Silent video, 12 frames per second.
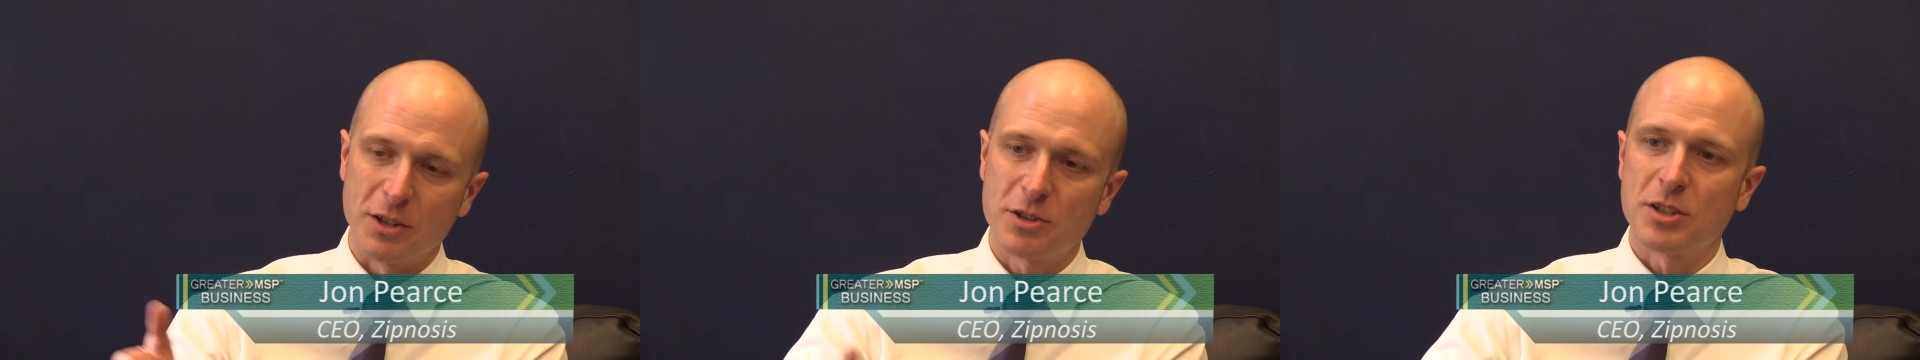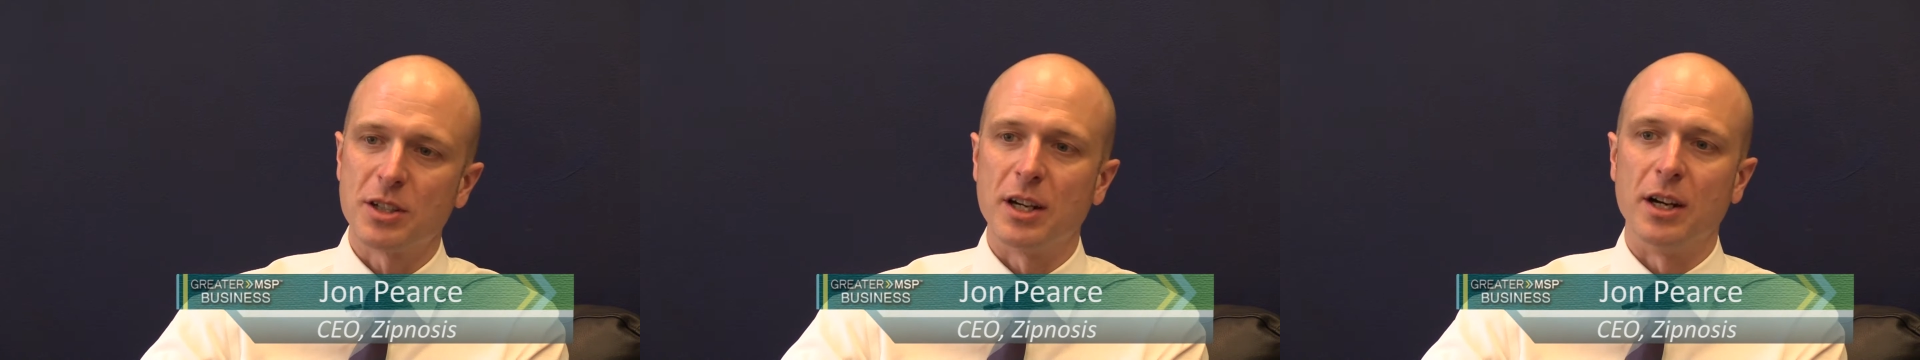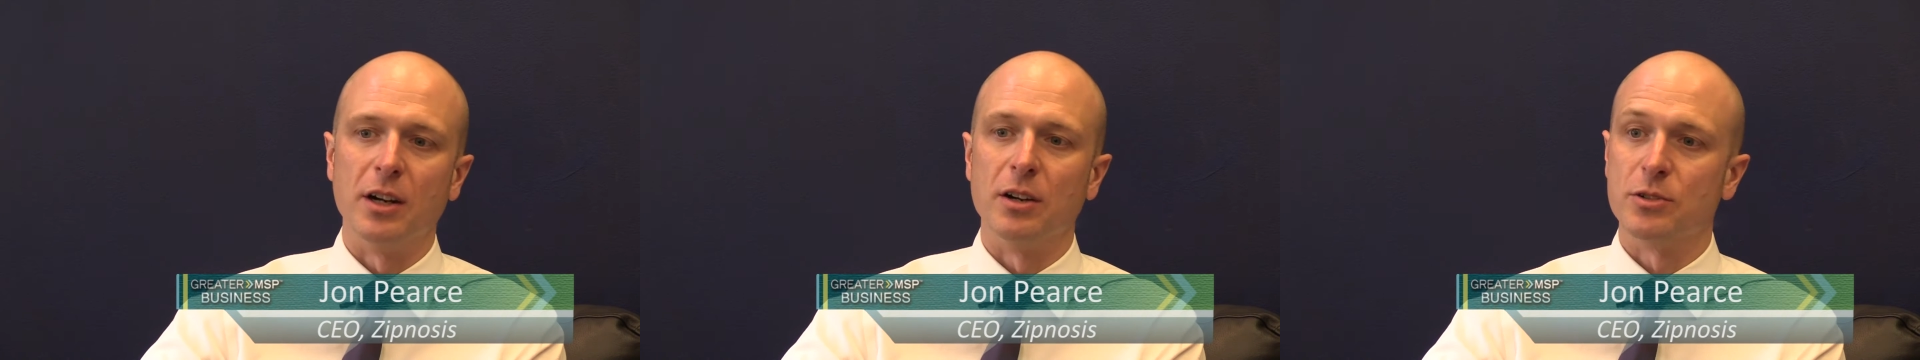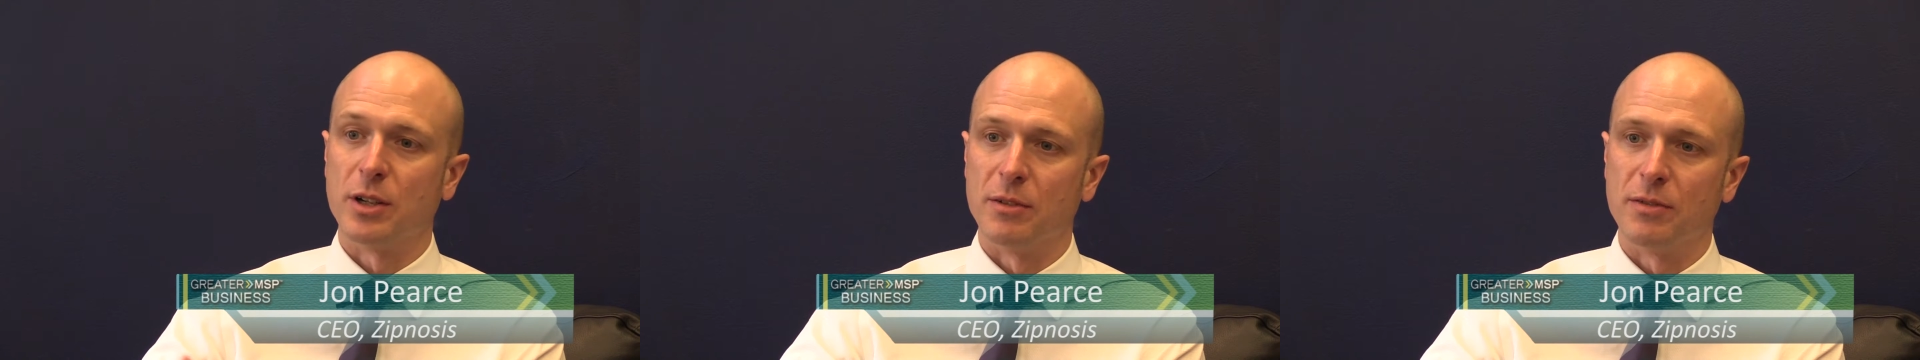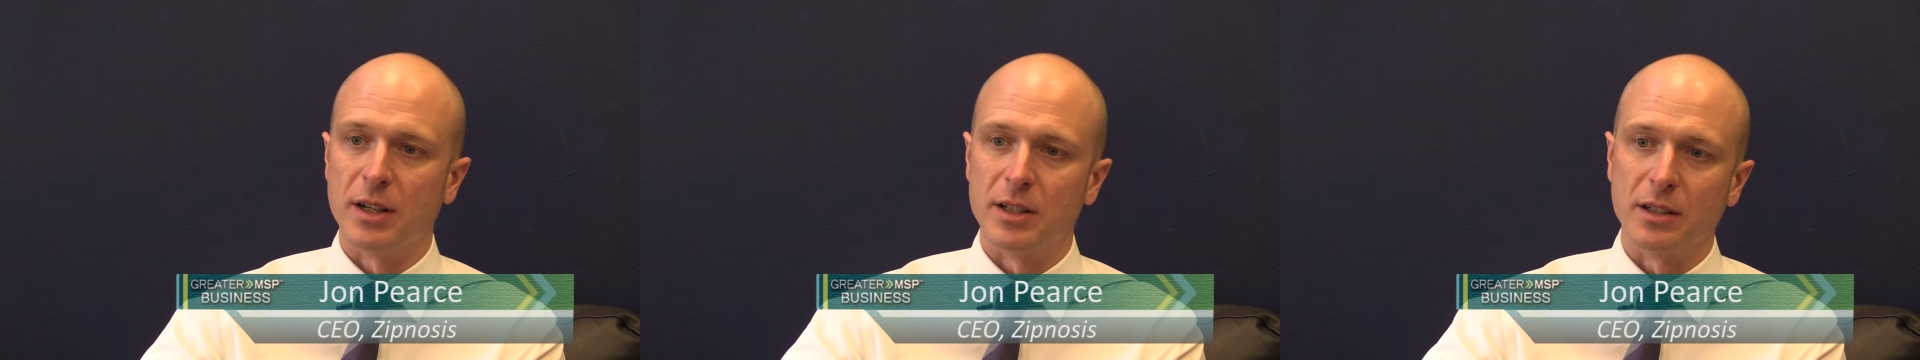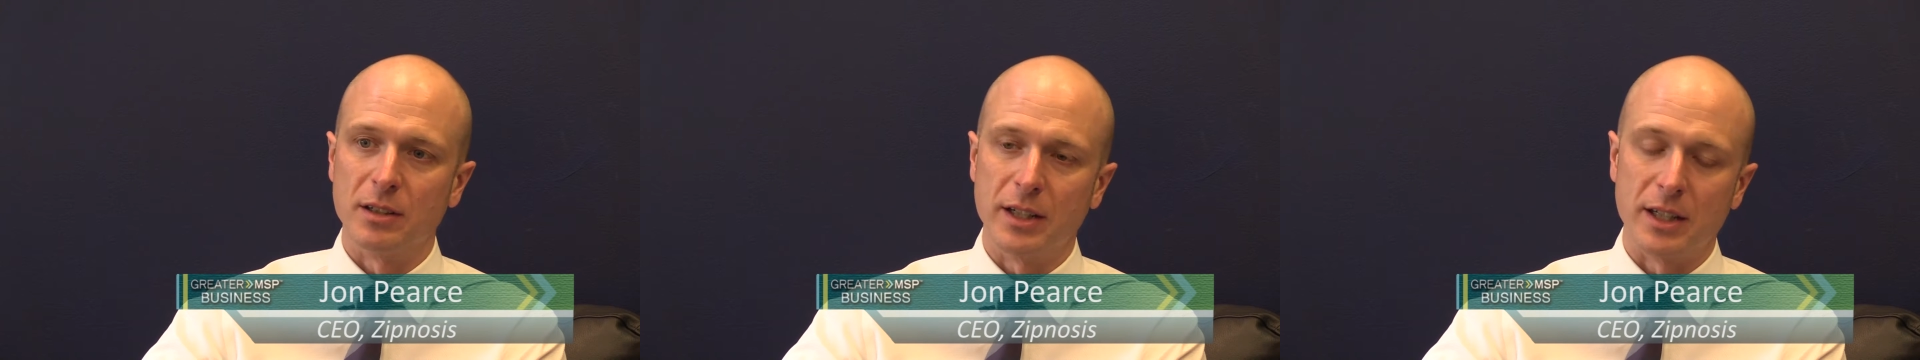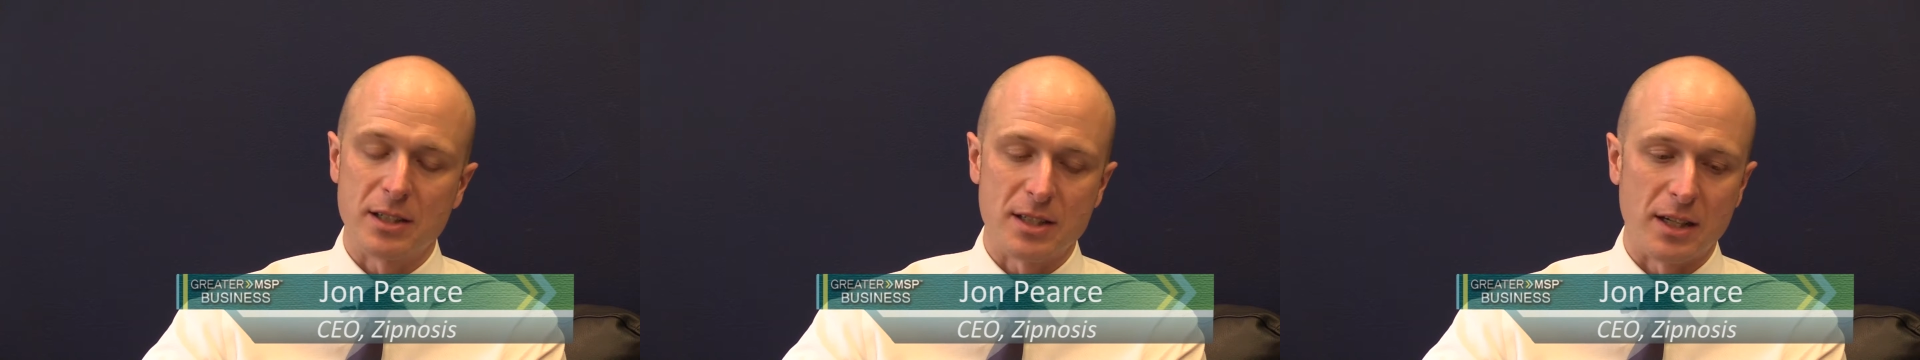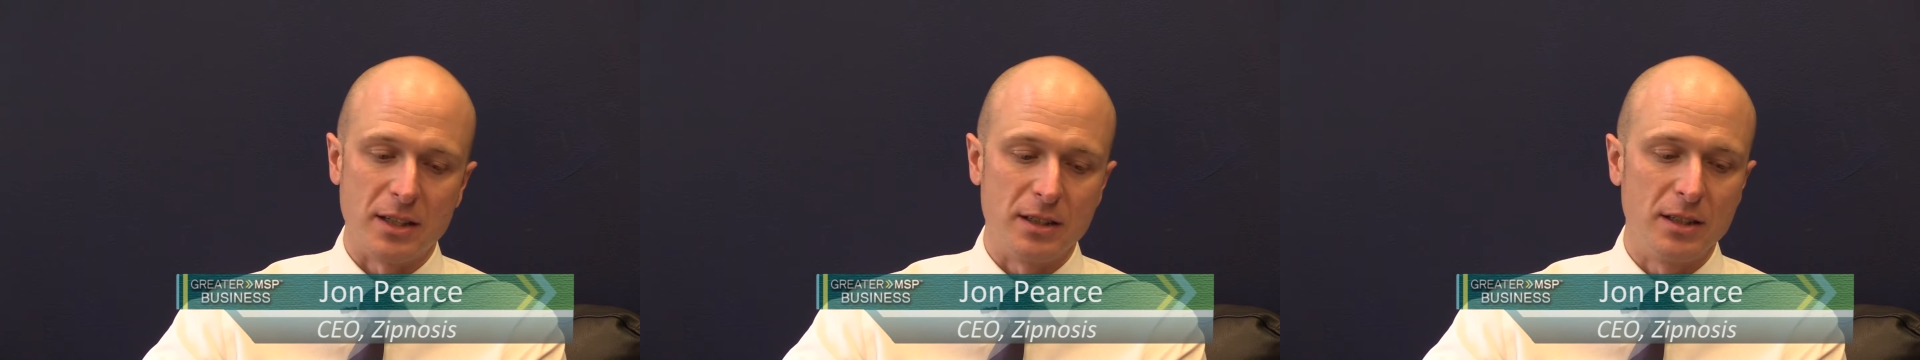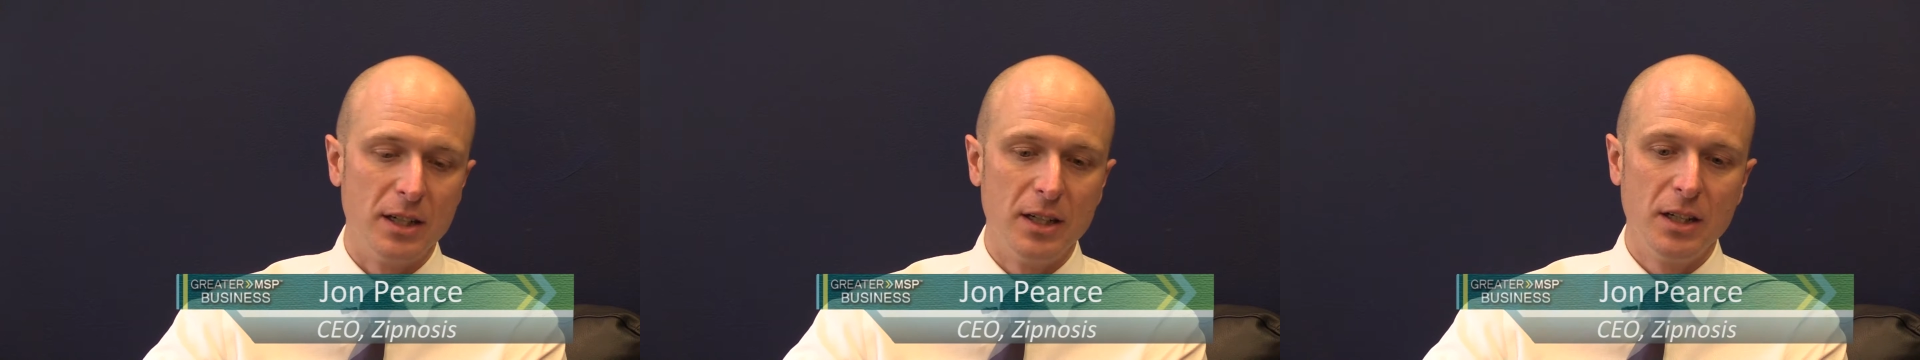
urgent care or try to find a clinic setting,